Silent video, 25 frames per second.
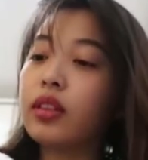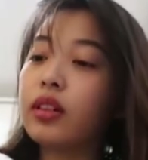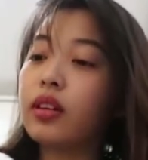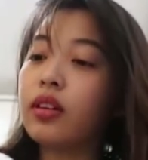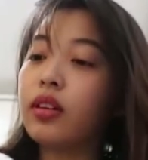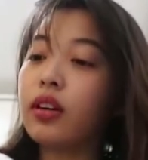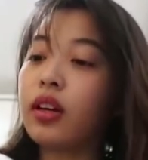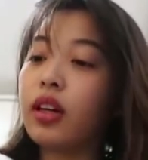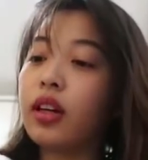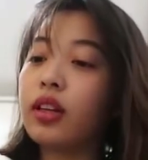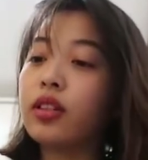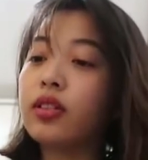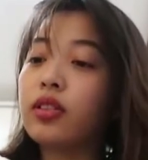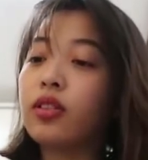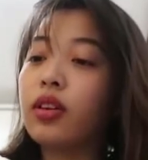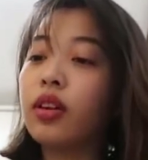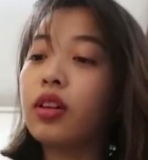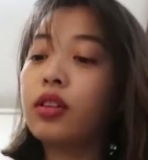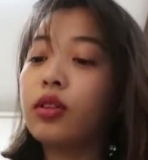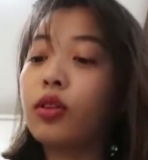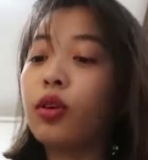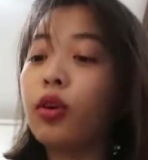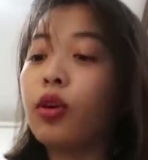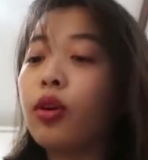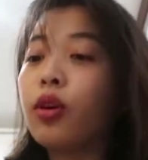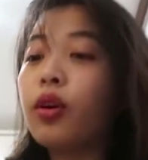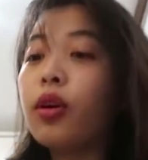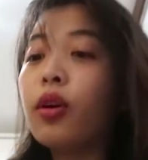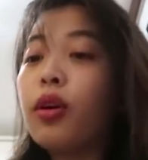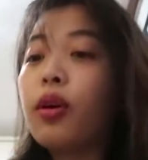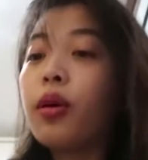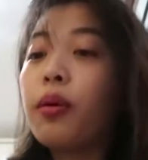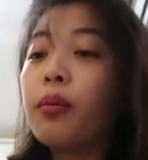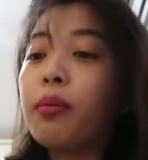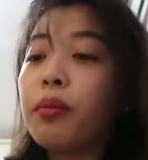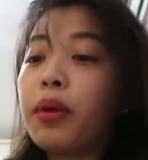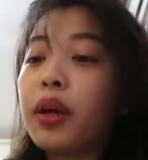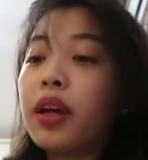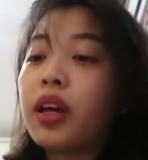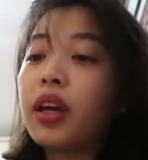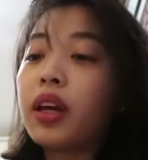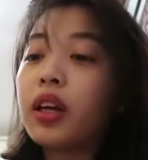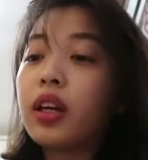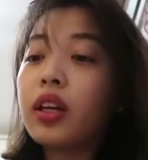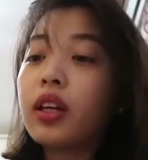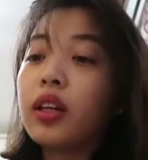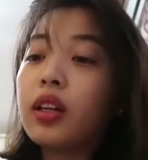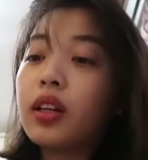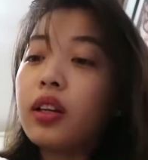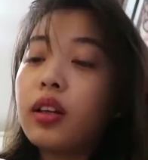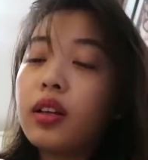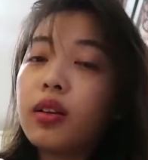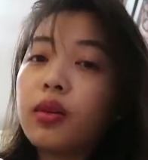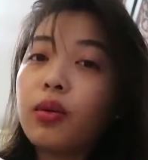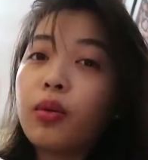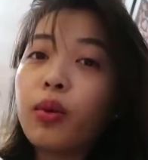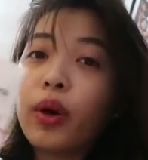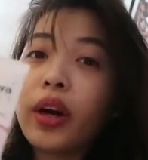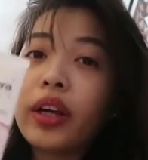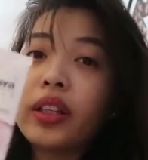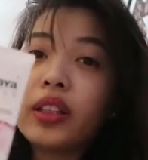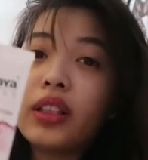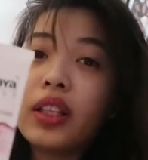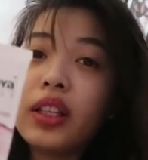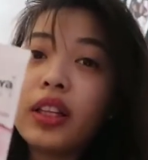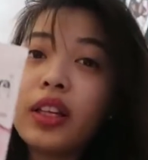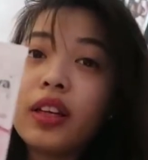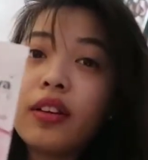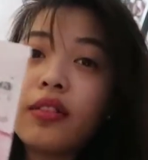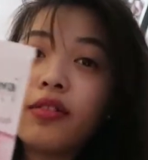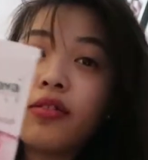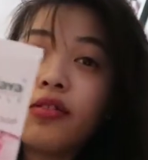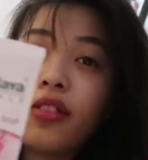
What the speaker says: Okay, so ito. May whitening